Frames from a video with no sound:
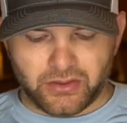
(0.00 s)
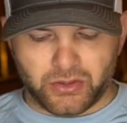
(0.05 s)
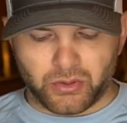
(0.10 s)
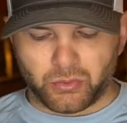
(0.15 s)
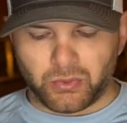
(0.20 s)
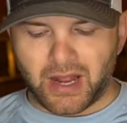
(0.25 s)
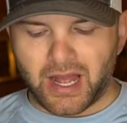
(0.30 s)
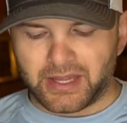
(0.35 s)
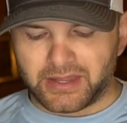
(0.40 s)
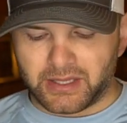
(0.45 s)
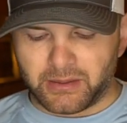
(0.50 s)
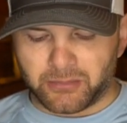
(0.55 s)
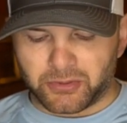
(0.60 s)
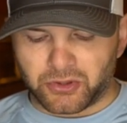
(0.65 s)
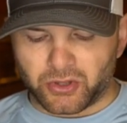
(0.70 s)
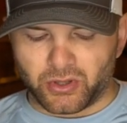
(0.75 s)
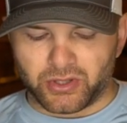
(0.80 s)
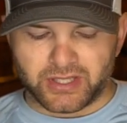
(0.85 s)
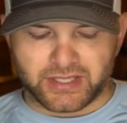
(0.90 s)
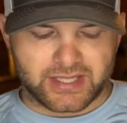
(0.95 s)
The rod that I'm
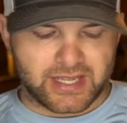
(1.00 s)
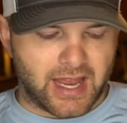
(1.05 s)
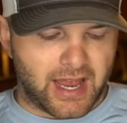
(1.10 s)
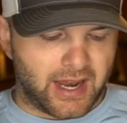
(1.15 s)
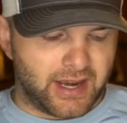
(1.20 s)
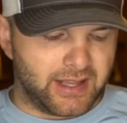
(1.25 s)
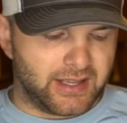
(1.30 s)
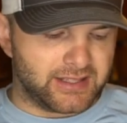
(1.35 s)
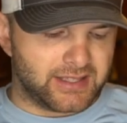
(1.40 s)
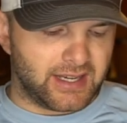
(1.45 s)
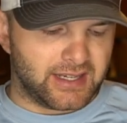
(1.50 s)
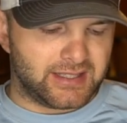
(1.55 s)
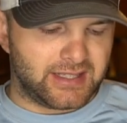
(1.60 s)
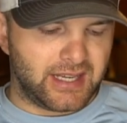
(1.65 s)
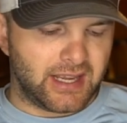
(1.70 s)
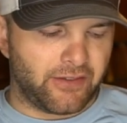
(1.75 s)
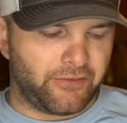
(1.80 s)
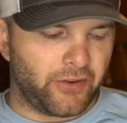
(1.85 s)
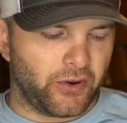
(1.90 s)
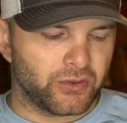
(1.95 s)
throwing this on is a
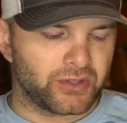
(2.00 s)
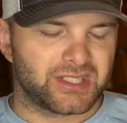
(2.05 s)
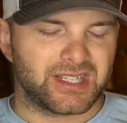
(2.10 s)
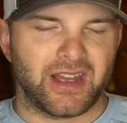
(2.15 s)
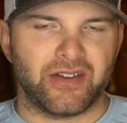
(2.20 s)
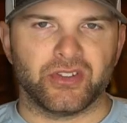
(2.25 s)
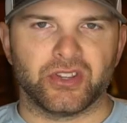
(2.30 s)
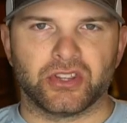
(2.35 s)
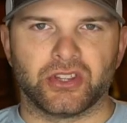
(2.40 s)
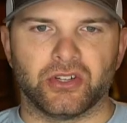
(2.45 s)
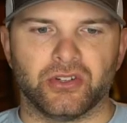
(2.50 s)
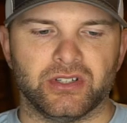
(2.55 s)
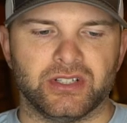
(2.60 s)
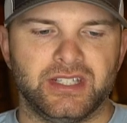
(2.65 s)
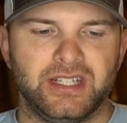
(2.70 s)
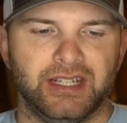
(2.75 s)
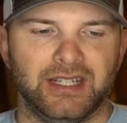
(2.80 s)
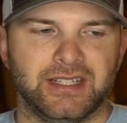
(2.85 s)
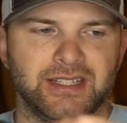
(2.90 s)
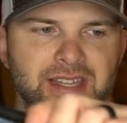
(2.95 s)
TFO
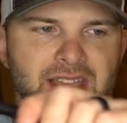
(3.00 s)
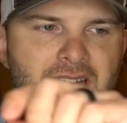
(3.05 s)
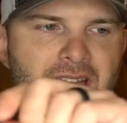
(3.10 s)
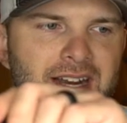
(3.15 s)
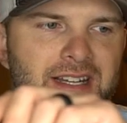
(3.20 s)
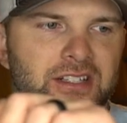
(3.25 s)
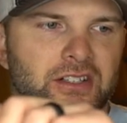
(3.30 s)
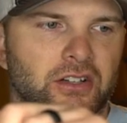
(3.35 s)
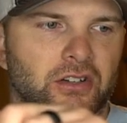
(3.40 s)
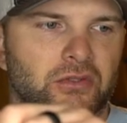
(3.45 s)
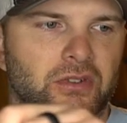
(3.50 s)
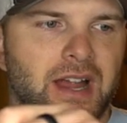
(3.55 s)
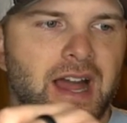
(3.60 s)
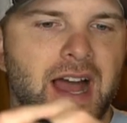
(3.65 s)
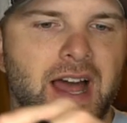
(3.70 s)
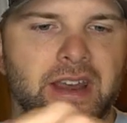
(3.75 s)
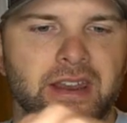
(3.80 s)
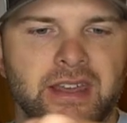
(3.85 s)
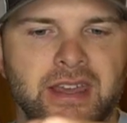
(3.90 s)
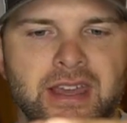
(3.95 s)
713 tactical
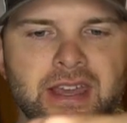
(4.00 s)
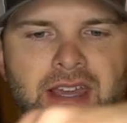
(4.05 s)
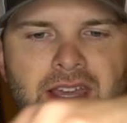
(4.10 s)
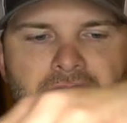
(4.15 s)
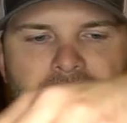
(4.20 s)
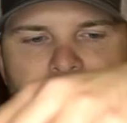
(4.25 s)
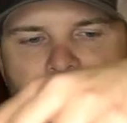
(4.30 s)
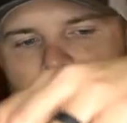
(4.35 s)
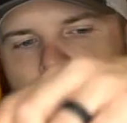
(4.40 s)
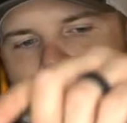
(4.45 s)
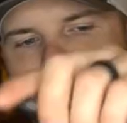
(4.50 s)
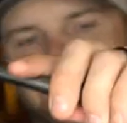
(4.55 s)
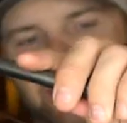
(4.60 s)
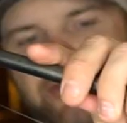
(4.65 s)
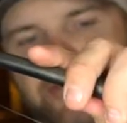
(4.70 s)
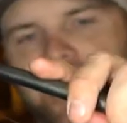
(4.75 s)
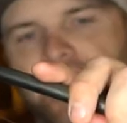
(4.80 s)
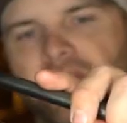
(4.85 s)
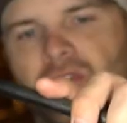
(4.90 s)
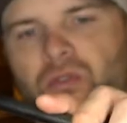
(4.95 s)
rod. It's one of my
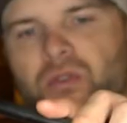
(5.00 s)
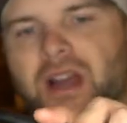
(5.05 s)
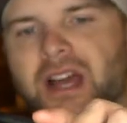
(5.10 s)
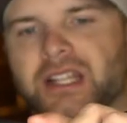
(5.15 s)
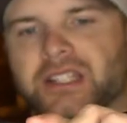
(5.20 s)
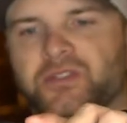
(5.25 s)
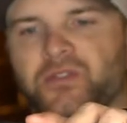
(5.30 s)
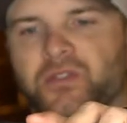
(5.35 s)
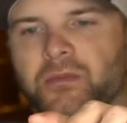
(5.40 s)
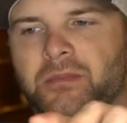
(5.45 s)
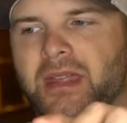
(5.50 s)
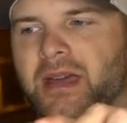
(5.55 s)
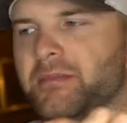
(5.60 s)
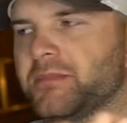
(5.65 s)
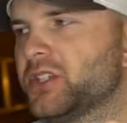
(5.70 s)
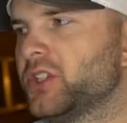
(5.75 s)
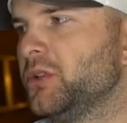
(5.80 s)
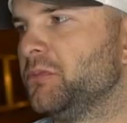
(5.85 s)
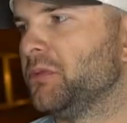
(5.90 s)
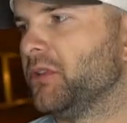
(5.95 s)
favorite rods from them,
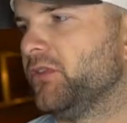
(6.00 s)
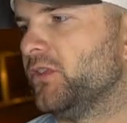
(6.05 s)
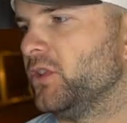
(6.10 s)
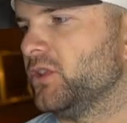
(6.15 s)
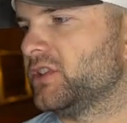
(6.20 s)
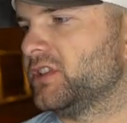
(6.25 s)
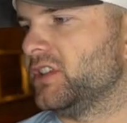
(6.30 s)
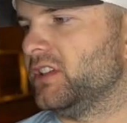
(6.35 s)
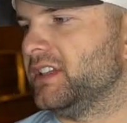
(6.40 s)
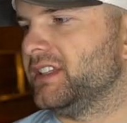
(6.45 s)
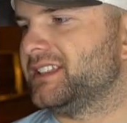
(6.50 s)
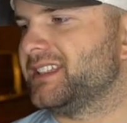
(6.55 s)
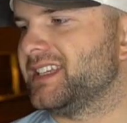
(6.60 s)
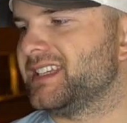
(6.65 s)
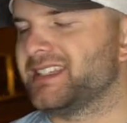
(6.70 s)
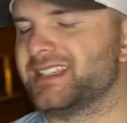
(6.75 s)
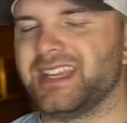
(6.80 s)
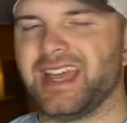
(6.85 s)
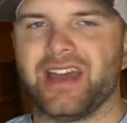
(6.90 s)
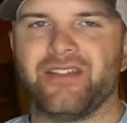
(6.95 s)
super versatile. It's a
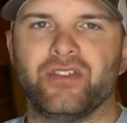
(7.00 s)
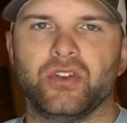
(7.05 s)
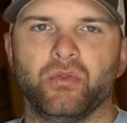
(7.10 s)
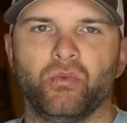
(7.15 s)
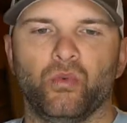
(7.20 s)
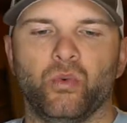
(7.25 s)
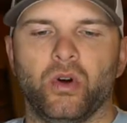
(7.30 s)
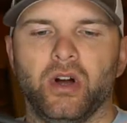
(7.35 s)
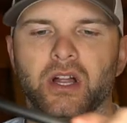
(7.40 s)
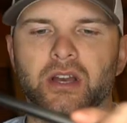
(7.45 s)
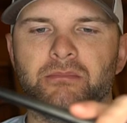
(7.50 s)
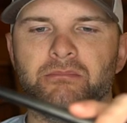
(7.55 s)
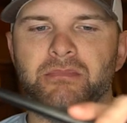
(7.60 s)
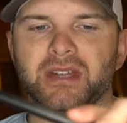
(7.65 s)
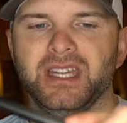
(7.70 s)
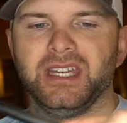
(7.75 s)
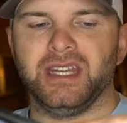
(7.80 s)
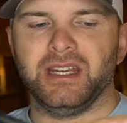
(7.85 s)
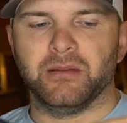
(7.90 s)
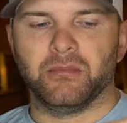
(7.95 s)
7.1
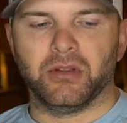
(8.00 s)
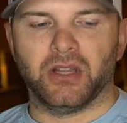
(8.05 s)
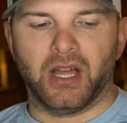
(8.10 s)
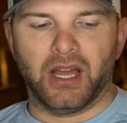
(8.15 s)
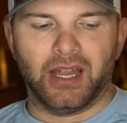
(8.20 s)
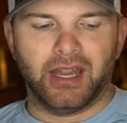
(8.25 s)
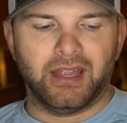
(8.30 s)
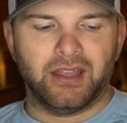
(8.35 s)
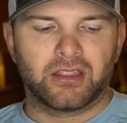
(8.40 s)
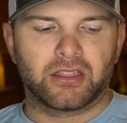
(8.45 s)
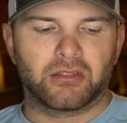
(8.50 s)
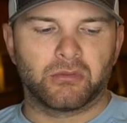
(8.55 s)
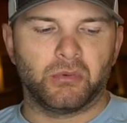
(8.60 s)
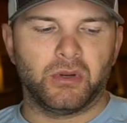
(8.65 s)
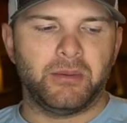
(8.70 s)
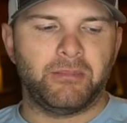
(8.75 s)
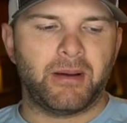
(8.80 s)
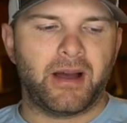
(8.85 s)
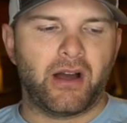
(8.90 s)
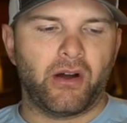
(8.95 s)
medium light,
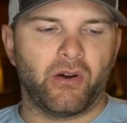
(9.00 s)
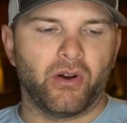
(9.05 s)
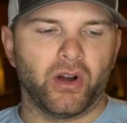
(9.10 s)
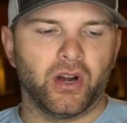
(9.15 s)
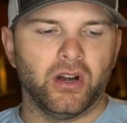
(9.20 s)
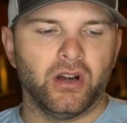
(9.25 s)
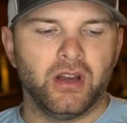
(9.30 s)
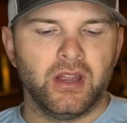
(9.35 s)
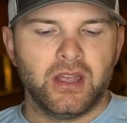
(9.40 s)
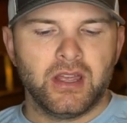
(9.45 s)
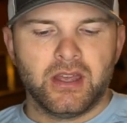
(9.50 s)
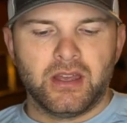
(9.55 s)
3 power.